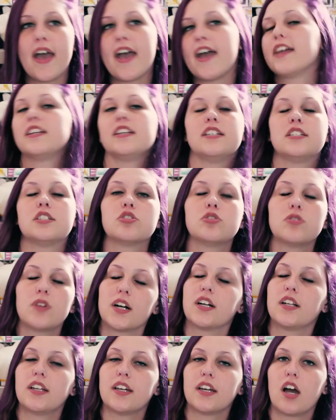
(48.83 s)
and he's
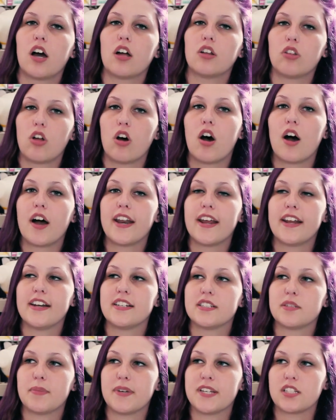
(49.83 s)
struggling a lot and
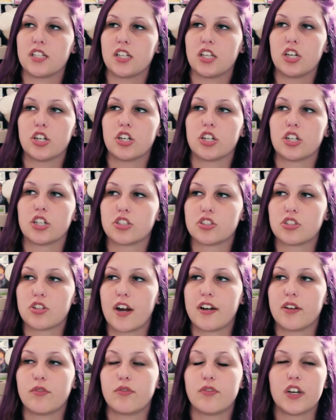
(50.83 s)
it's basically her
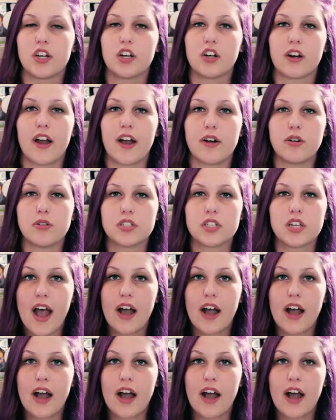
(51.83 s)
trying to figure out